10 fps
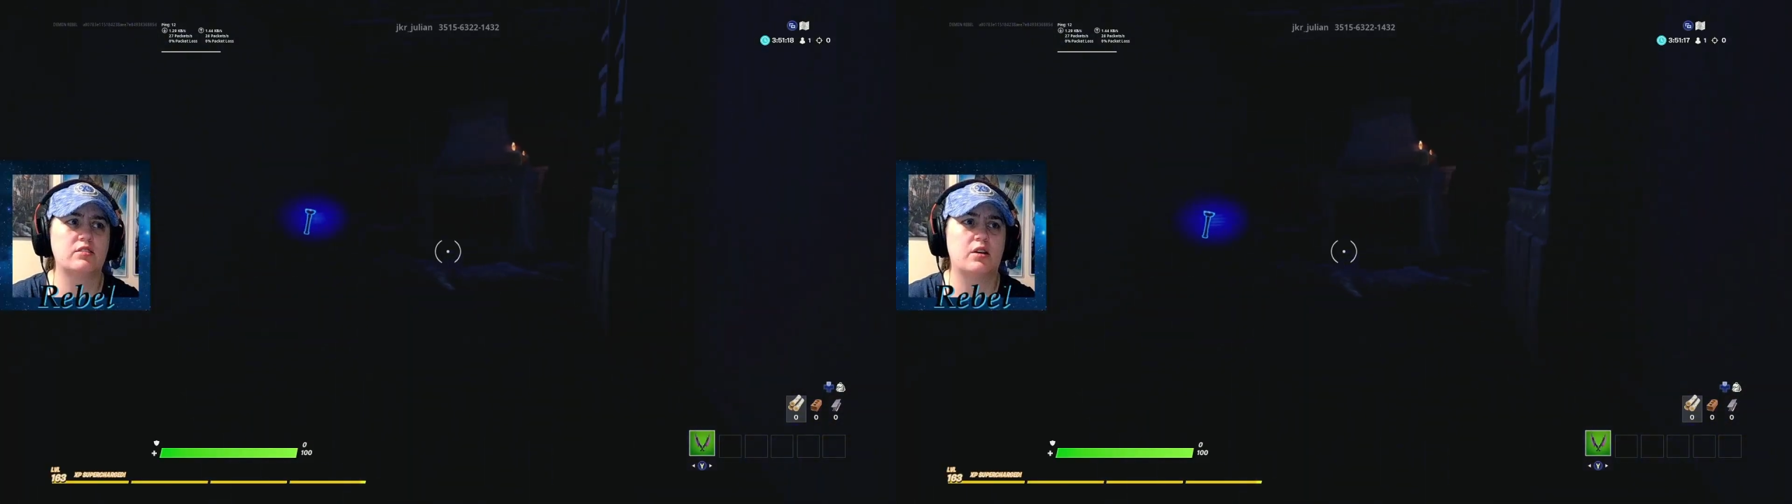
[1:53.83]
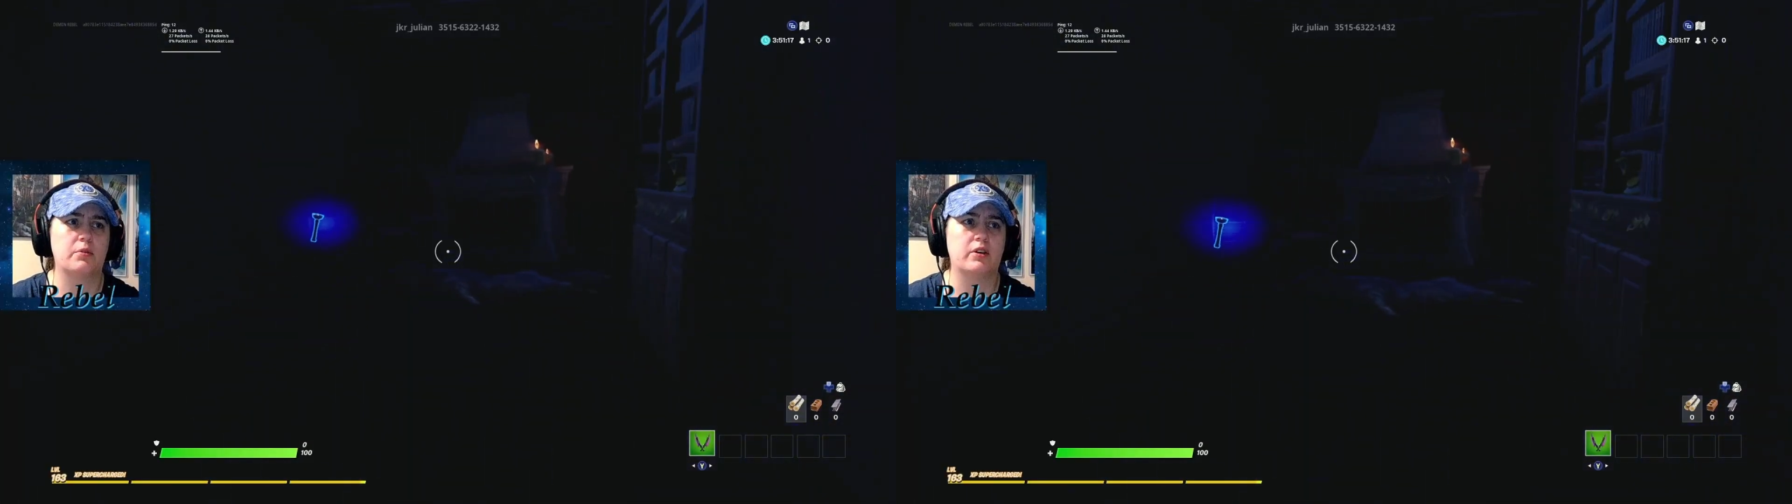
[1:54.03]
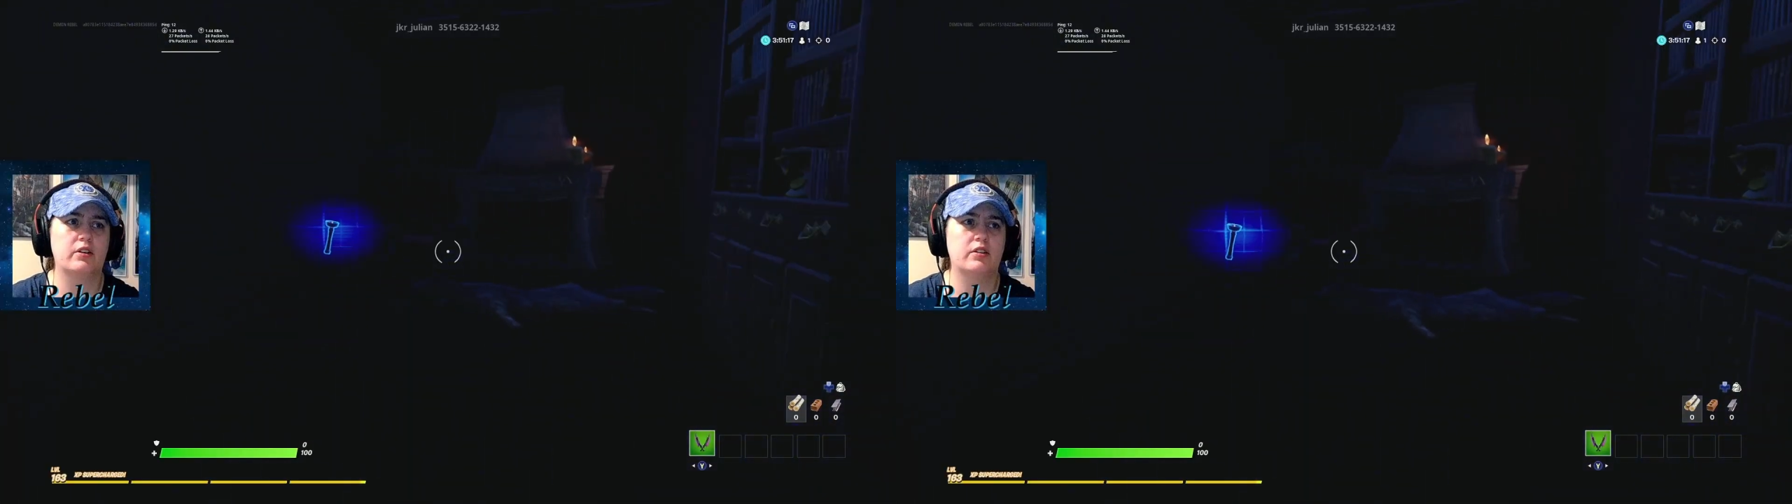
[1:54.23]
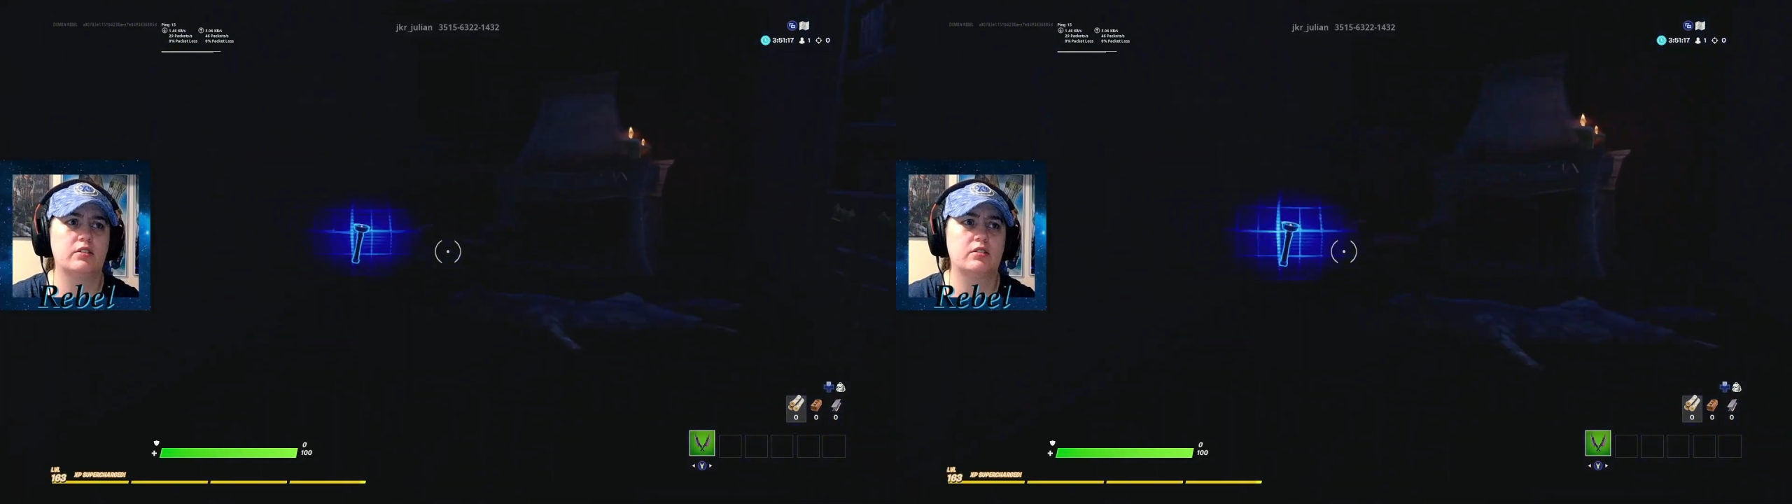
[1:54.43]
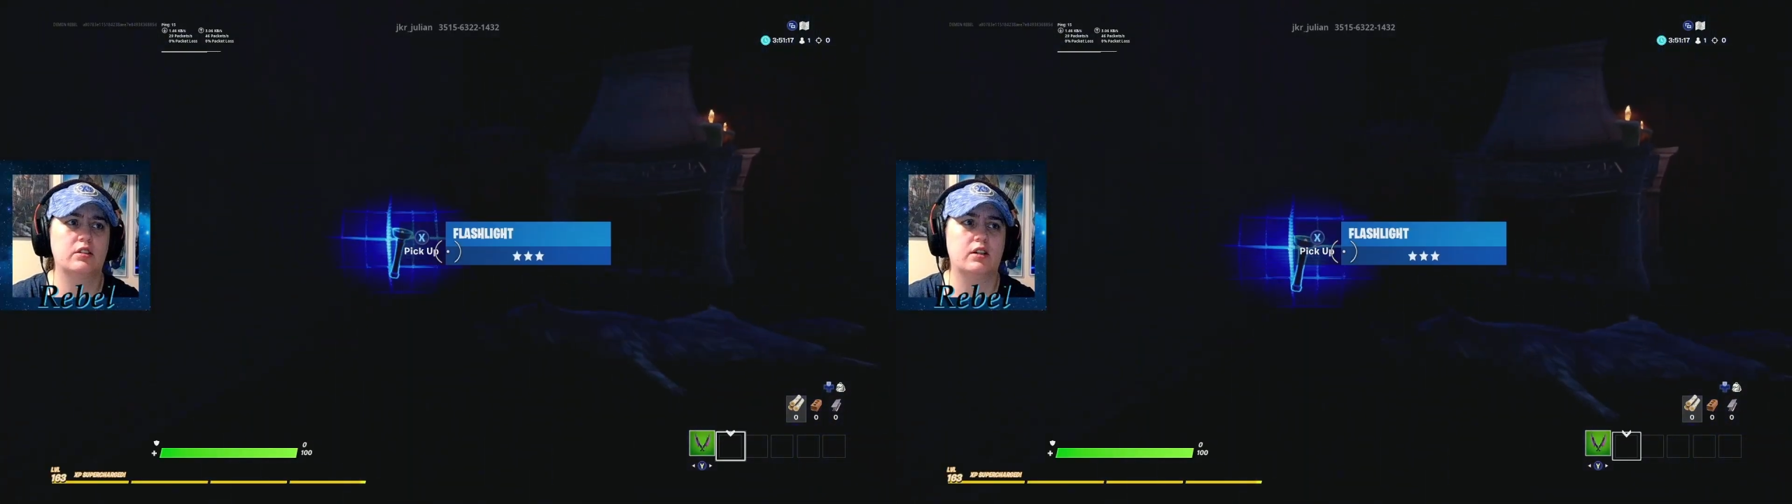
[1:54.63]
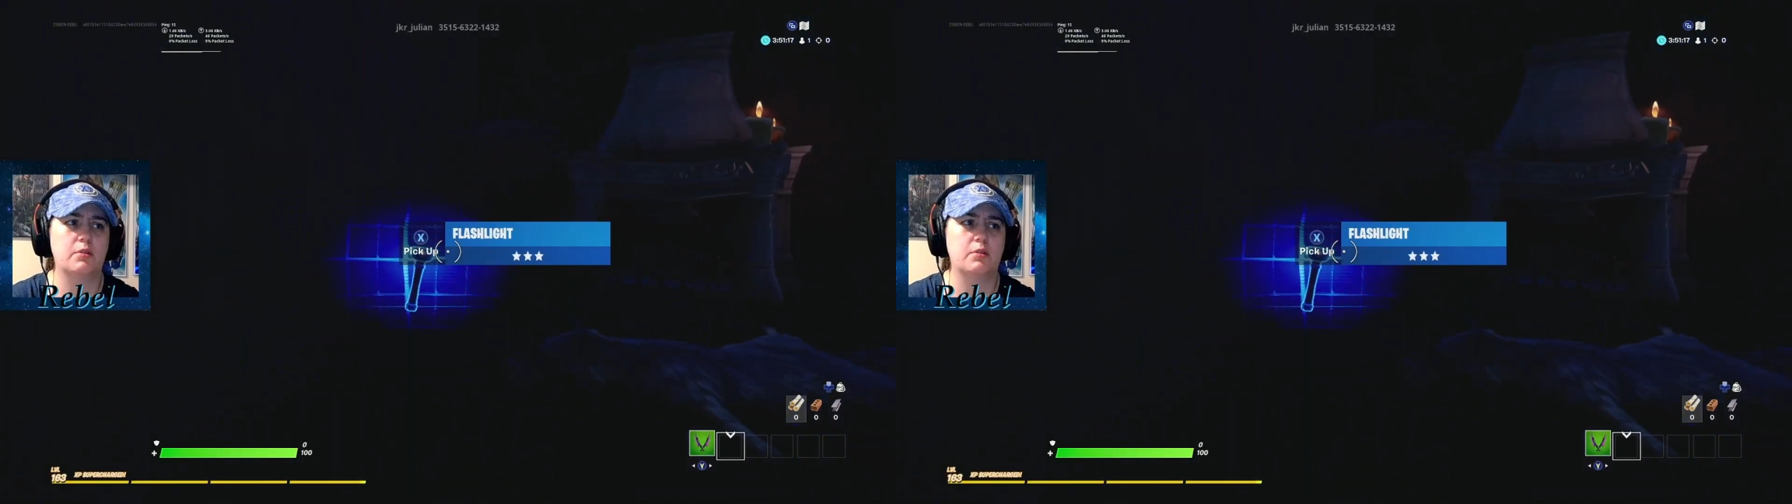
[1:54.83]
that's not weird. Yeah,